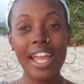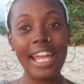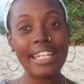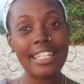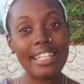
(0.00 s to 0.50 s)

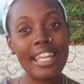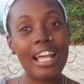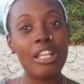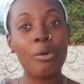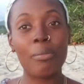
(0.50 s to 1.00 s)
I did
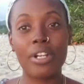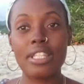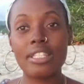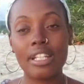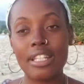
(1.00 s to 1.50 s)
get a little
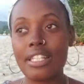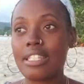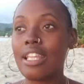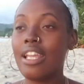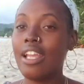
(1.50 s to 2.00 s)
morning
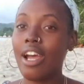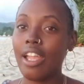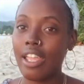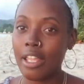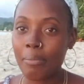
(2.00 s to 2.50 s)
sickness
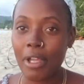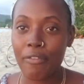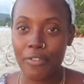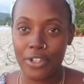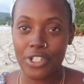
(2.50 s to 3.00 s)
in my
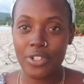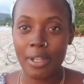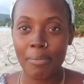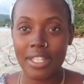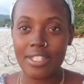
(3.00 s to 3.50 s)
first
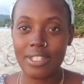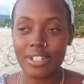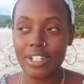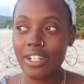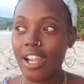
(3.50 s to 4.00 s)

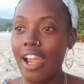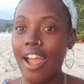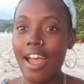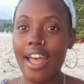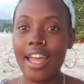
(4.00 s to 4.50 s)
trimester.
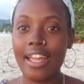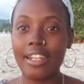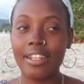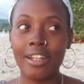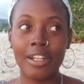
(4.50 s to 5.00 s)

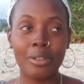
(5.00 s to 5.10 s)
And